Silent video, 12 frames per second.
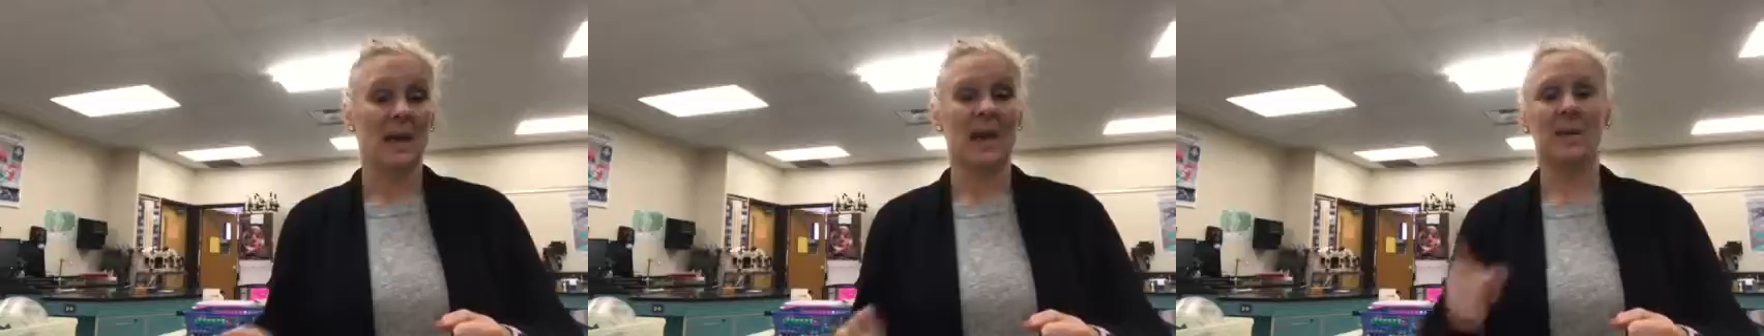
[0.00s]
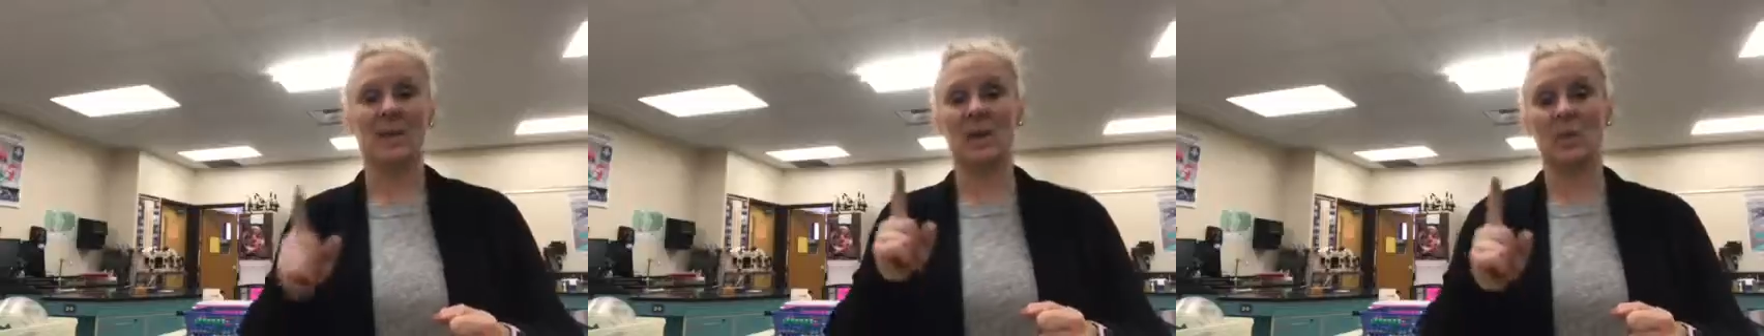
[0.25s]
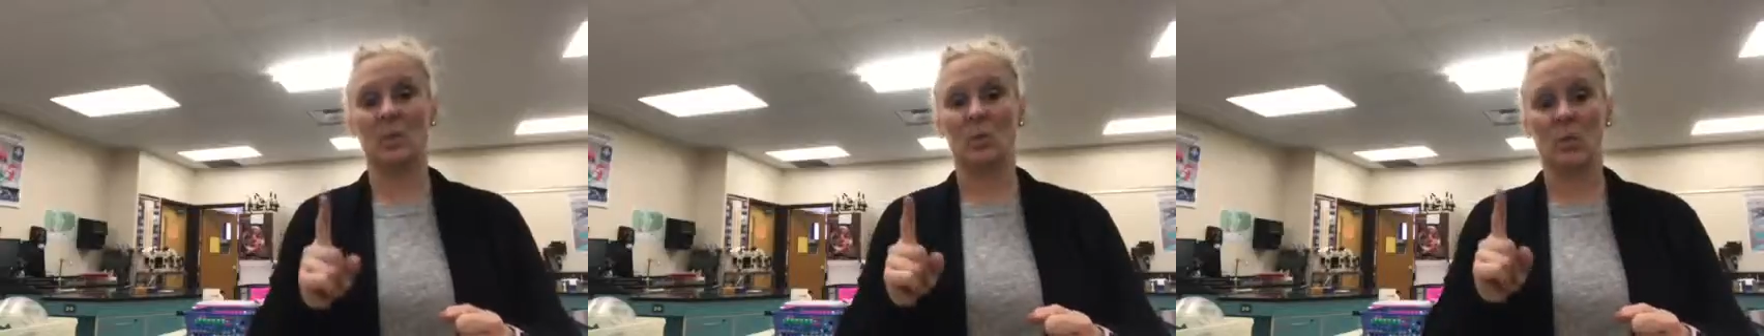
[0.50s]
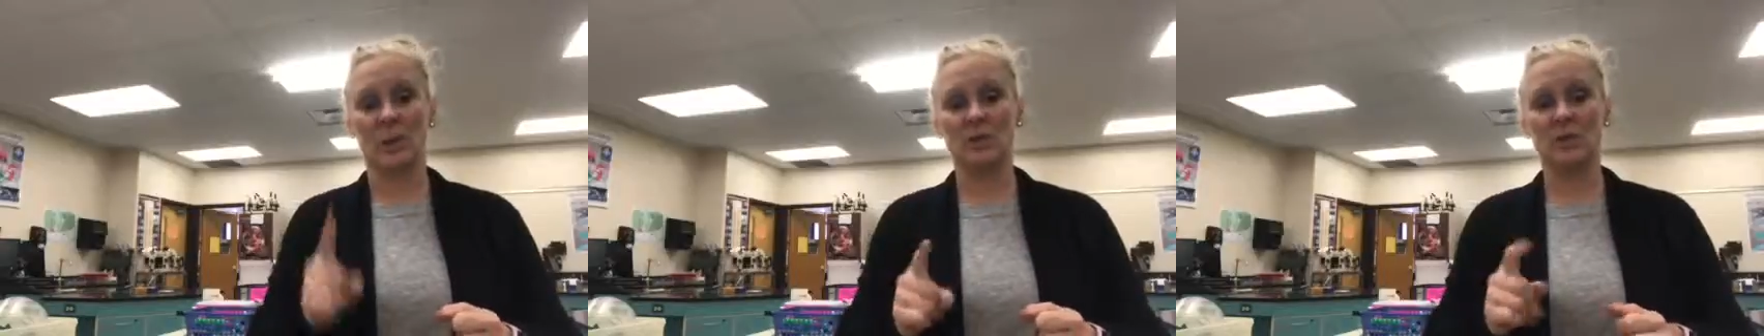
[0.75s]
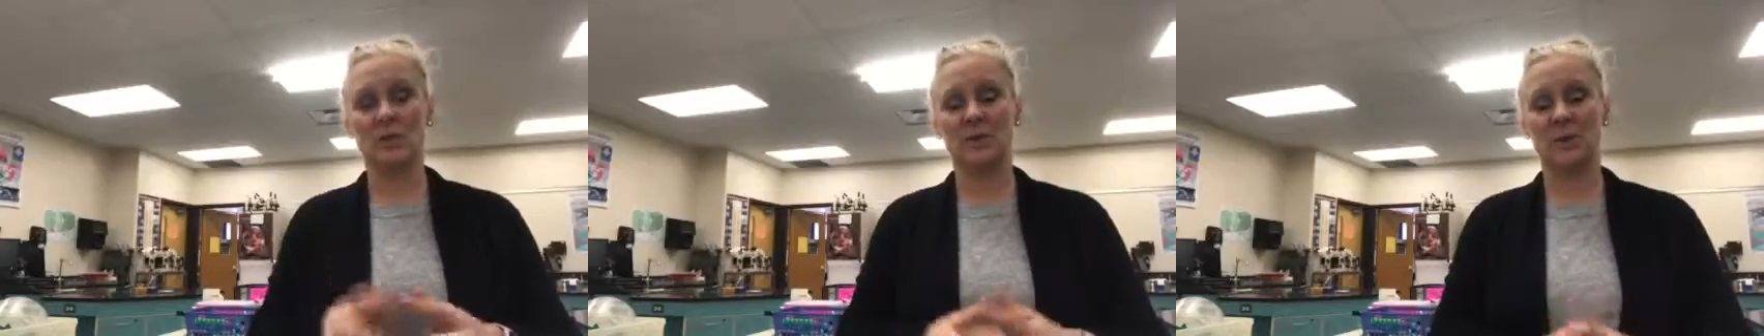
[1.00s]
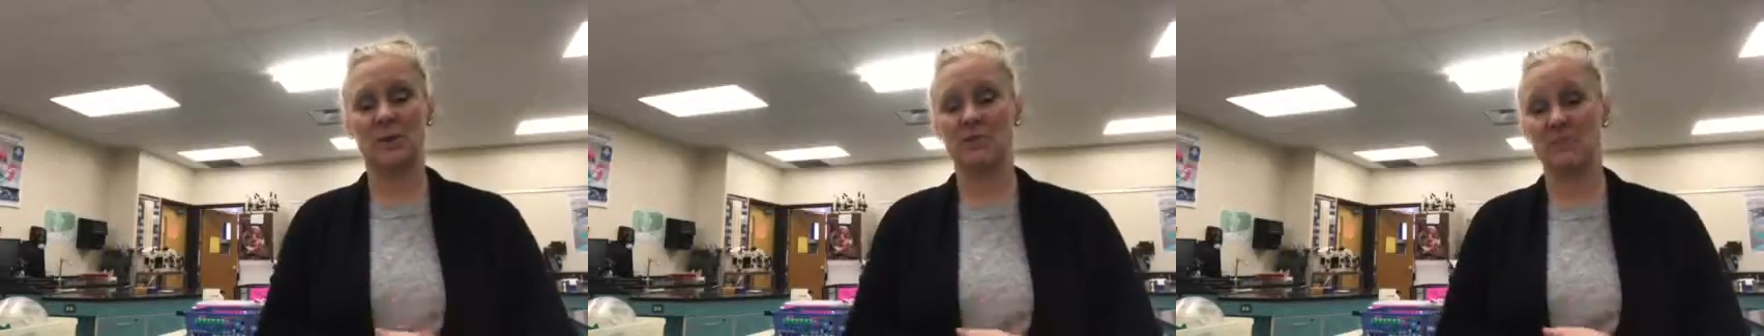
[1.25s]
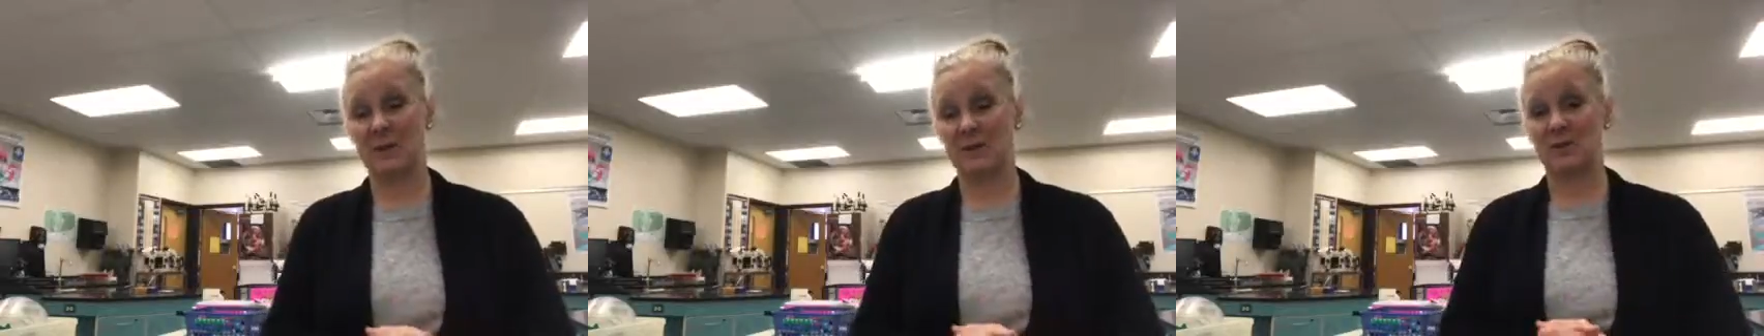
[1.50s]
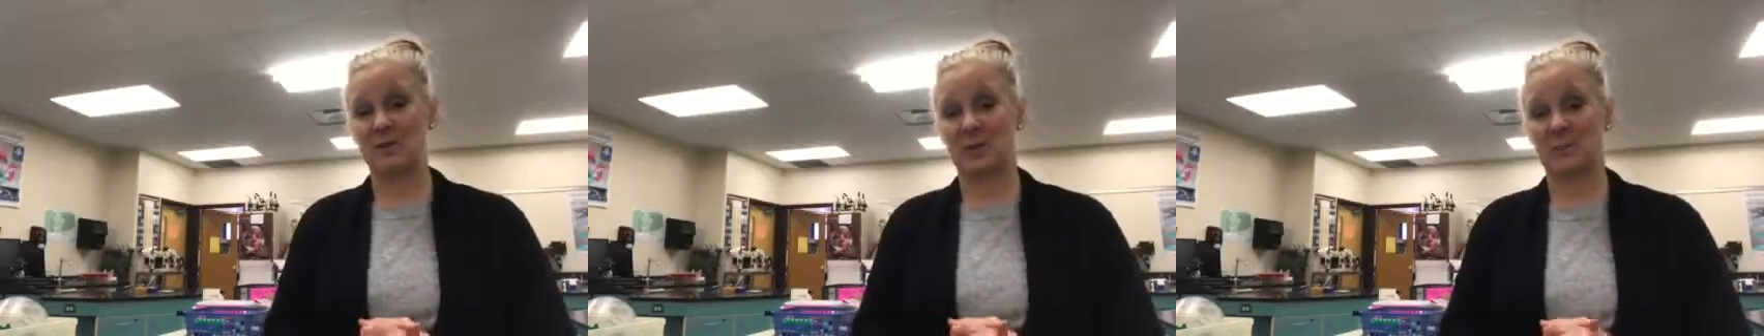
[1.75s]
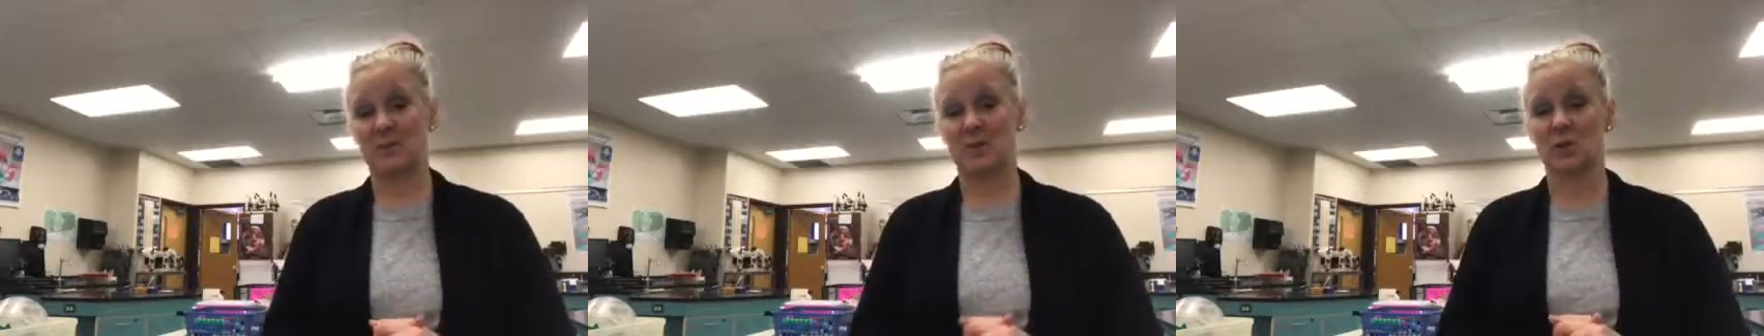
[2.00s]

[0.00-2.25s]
and then once you think you've matched it up